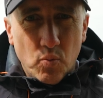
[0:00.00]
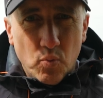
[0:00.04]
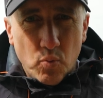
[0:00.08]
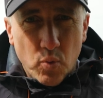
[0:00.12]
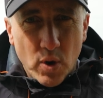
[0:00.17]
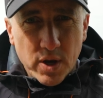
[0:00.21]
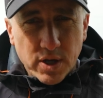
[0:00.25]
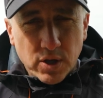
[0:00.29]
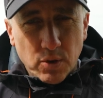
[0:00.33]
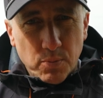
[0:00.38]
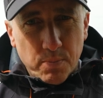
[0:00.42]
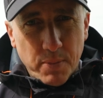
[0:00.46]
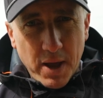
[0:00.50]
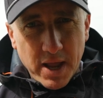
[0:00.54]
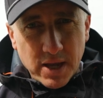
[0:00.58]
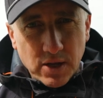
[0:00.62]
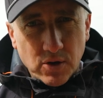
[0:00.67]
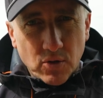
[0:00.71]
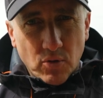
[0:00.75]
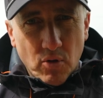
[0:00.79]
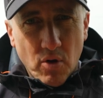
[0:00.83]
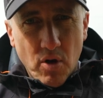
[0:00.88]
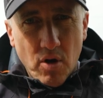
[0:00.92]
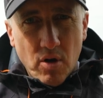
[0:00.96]
when you bend
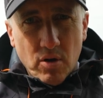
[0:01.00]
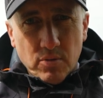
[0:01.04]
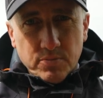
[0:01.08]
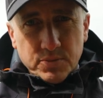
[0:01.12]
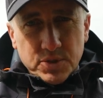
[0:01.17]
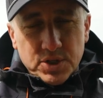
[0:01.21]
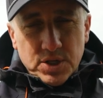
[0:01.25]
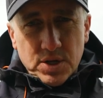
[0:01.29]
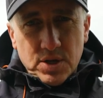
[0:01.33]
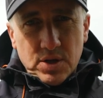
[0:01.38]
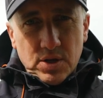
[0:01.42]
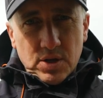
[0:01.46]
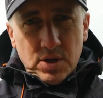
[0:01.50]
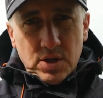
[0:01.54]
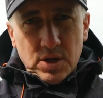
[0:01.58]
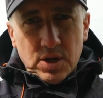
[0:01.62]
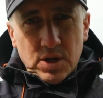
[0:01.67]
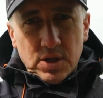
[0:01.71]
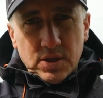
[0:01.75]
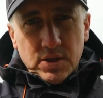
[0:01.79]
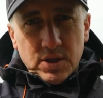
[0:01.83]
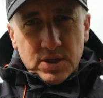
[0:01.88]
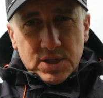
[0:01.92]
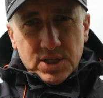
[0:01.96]
your arms
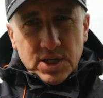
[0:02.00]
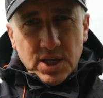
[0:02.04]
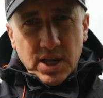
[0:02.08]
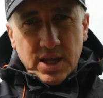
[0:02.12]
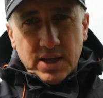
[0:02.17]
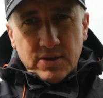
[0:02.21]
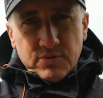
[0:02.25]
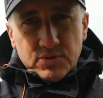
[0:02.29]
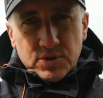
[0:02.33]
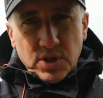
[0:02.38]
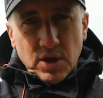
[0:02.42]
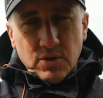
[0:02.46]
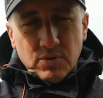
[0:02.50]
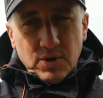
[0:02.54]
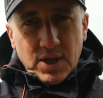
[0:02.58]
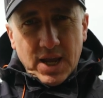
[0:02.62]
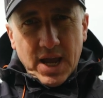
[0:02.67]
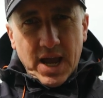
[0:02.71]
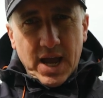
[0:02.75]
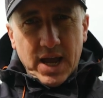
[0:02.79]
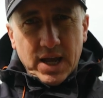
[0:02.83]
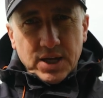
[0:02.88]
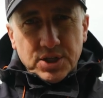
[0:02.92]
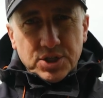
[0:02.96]
the sleeves don't
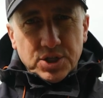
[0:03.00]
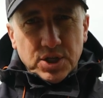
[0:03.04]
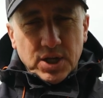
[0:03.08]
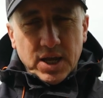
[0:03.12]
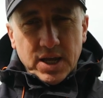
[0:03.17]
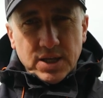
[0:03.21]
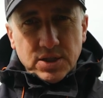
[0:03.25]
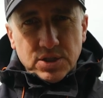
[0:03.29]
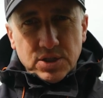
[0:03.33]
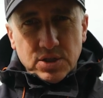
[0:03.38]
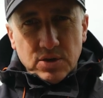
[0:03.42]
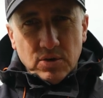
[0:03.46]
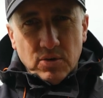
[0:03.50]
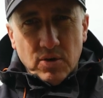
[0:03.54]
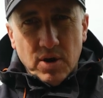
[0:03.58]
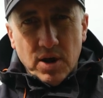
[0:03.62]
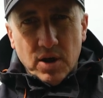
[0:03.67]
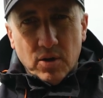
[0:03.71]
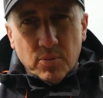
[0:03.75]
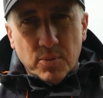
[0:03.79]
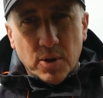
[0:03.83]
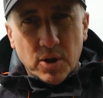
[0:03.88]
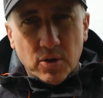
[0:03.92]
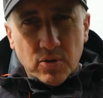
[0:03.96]
catch against your
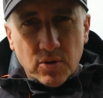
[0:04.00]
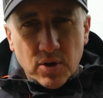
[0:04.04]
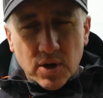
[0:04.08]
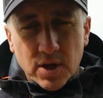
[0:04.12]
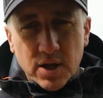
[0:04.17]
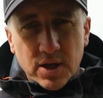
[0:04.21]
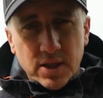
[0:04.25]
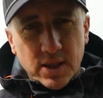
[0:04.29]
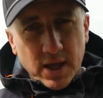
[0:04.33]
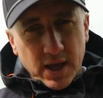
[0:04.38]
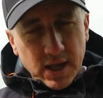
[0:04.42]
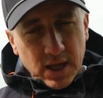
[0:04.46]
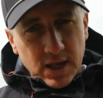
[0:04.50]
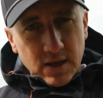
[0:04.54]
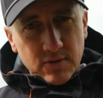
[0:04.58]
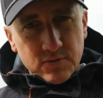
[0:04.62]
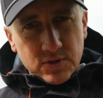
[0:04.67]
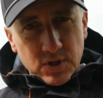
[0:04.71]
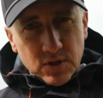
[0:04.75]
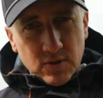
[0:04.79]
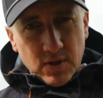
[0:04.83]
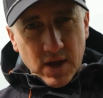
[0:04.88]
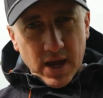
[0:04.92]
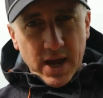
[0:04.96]
elbow. That
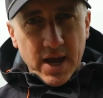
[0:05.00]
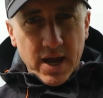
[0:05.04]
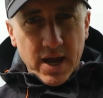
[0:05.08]
gives you that